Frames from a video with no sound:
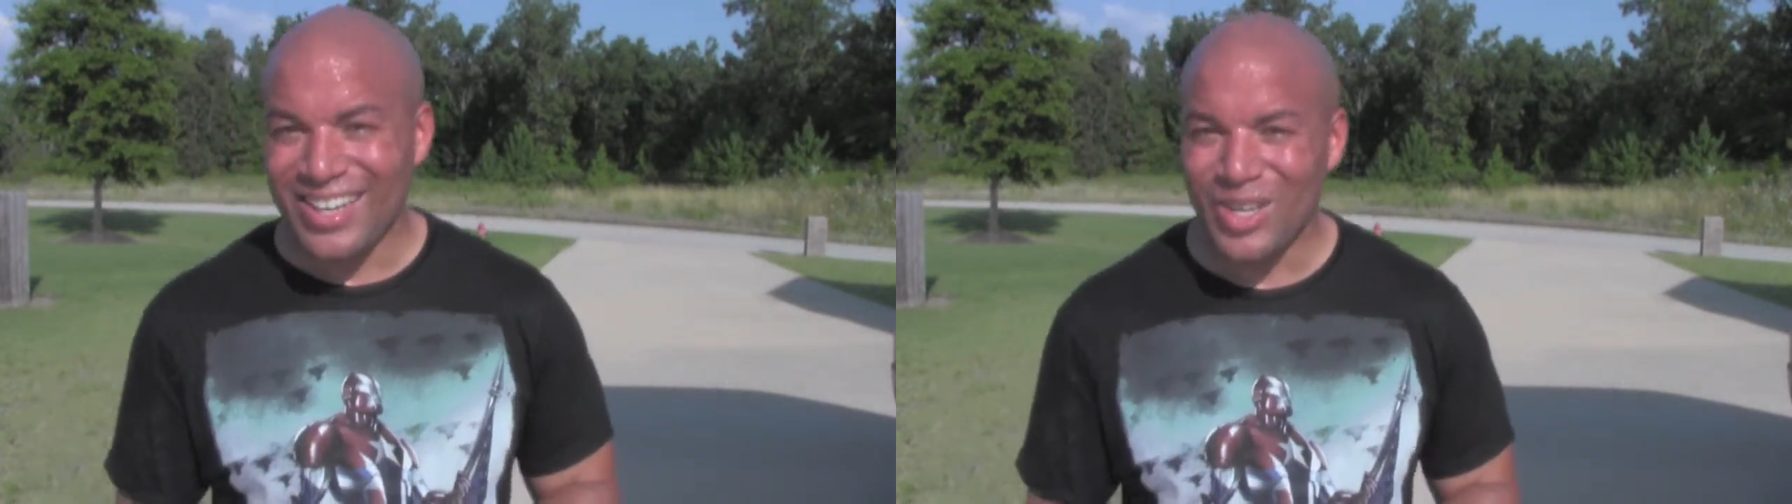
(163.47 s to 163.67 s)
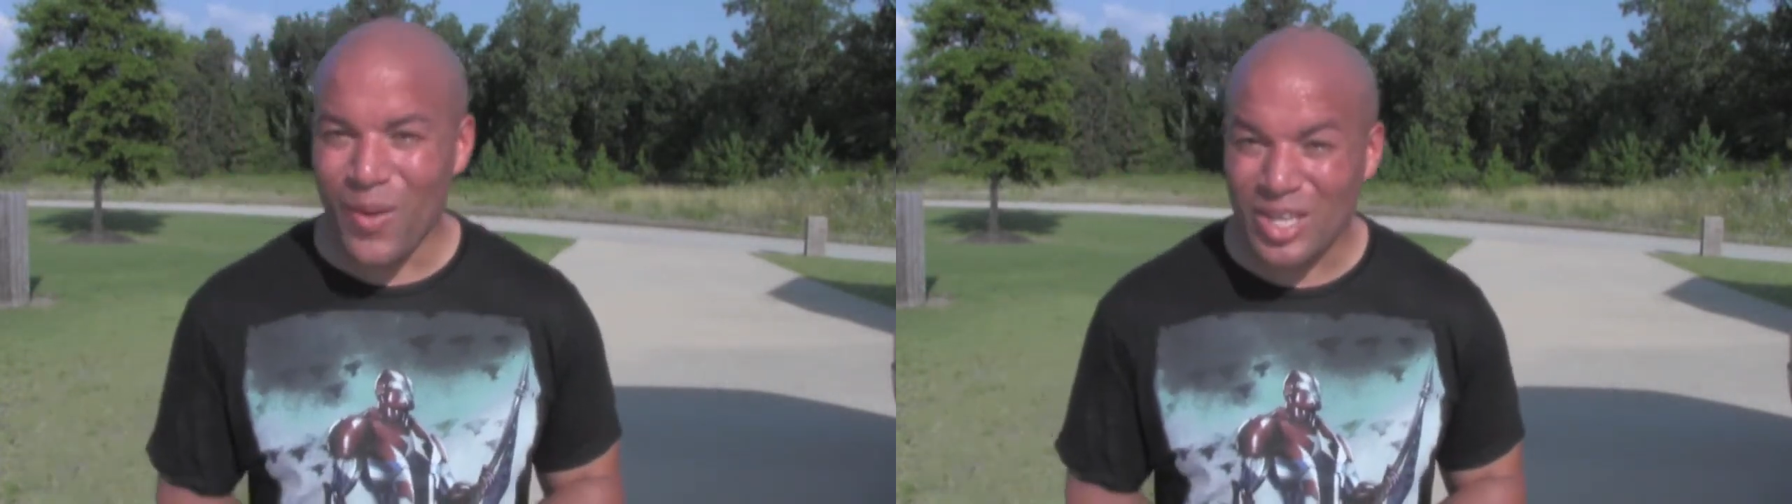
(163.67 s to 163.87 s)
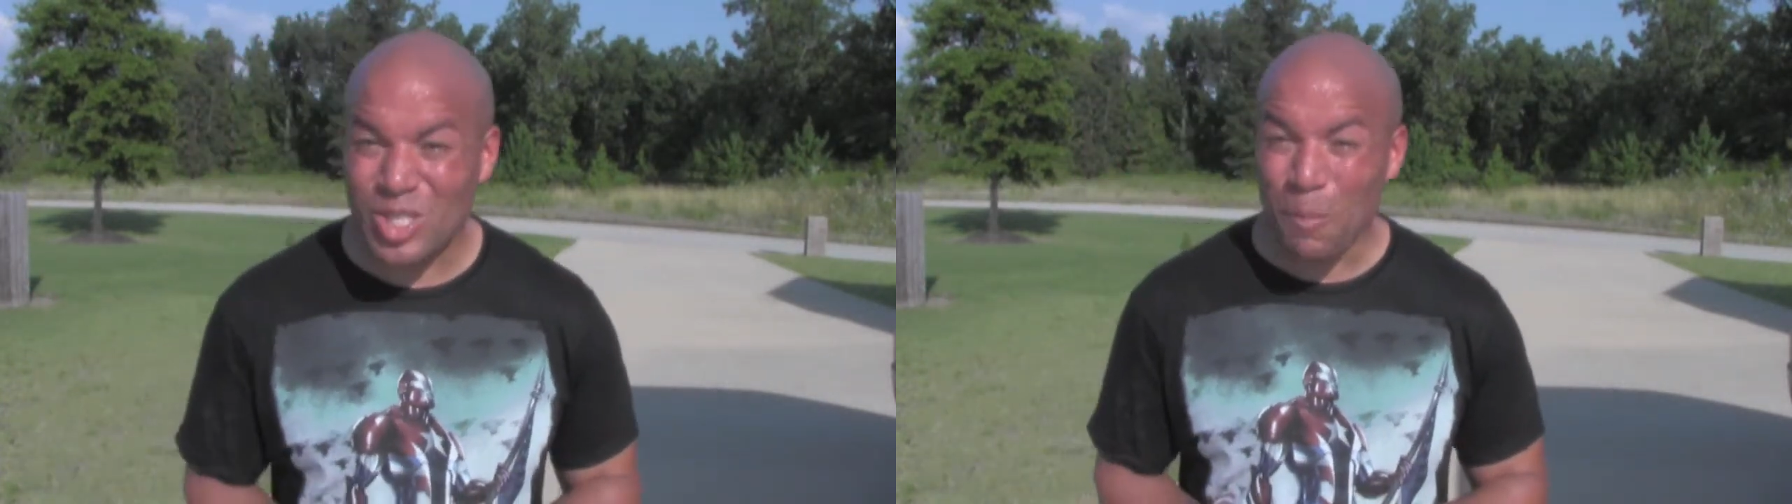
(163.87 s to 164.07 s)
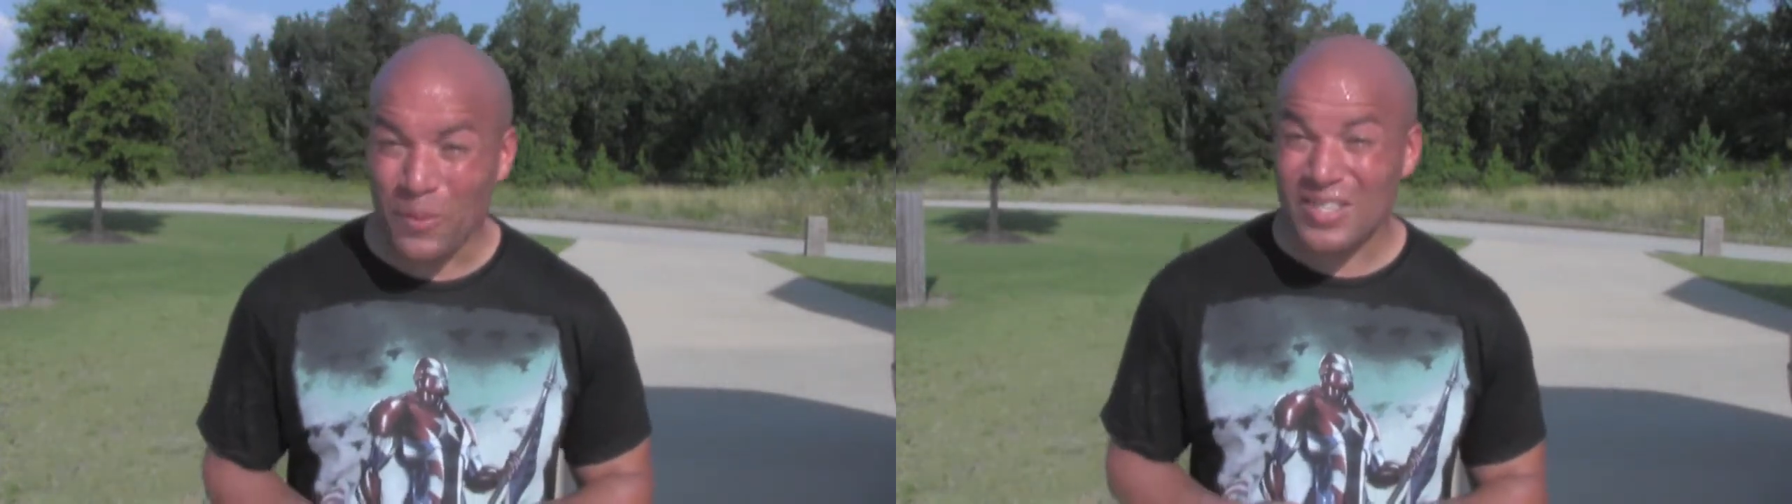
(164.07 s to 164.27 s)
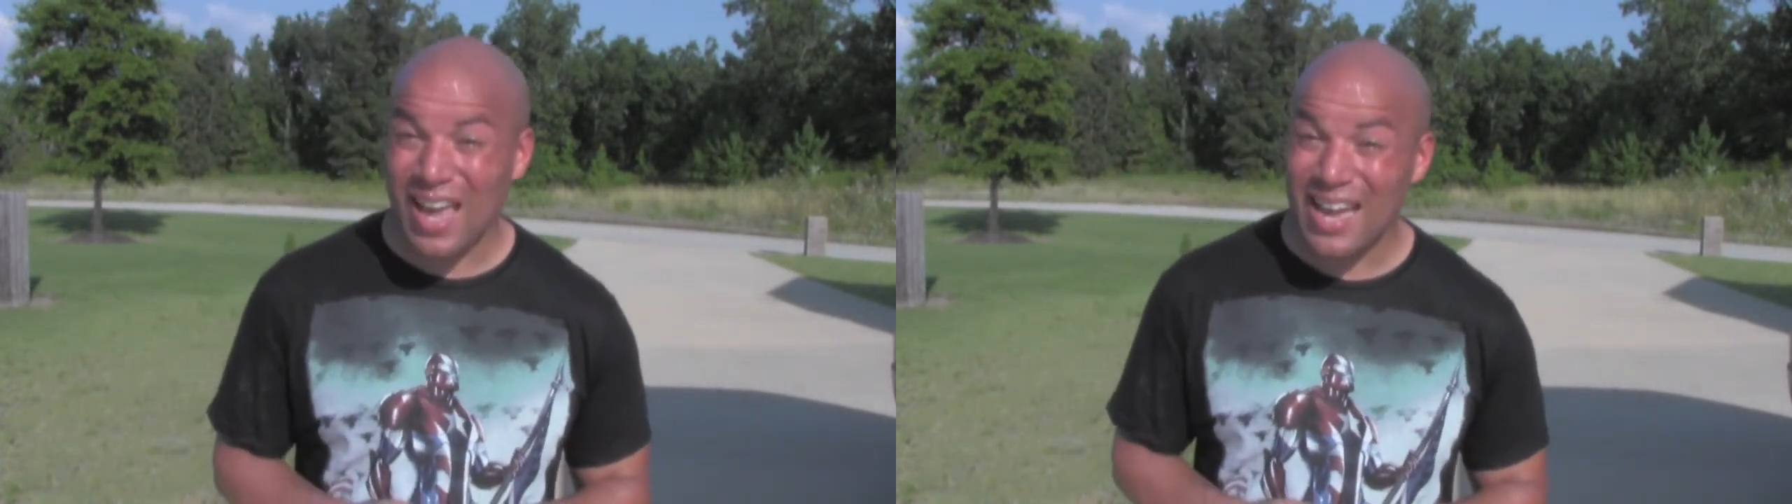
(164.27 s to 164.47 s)
Do you wanna
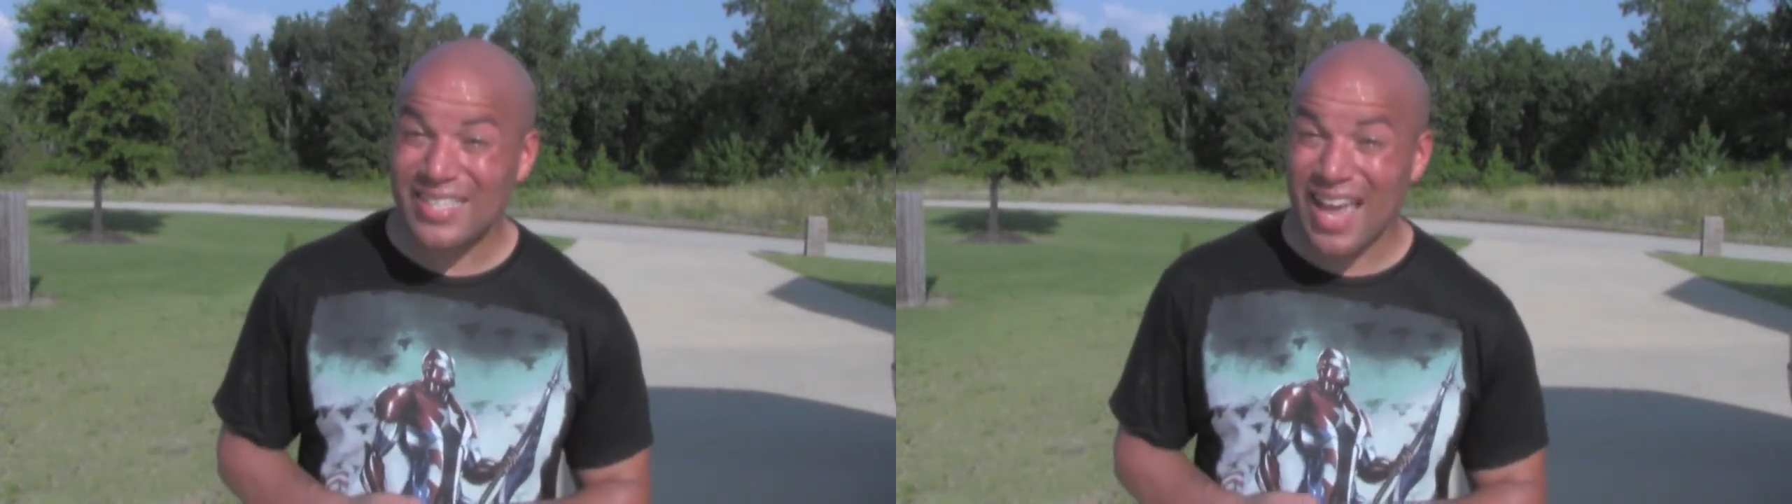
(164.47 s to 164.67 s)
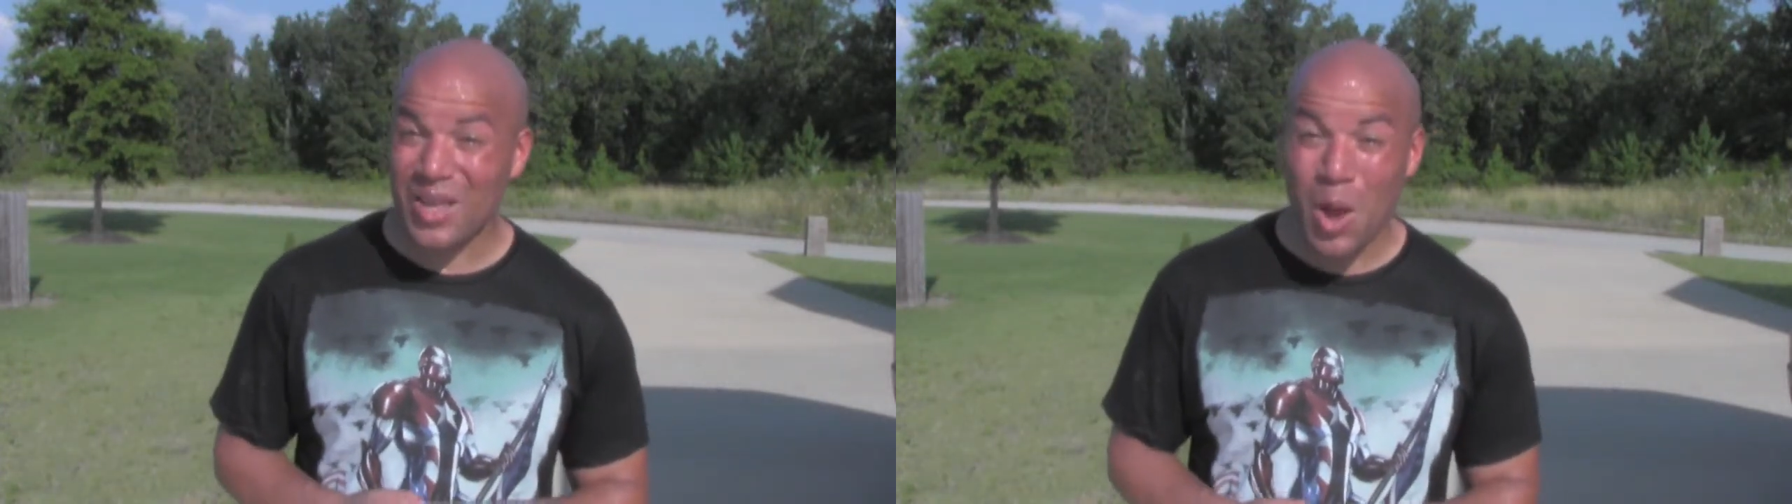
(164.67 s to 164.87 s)
supersize that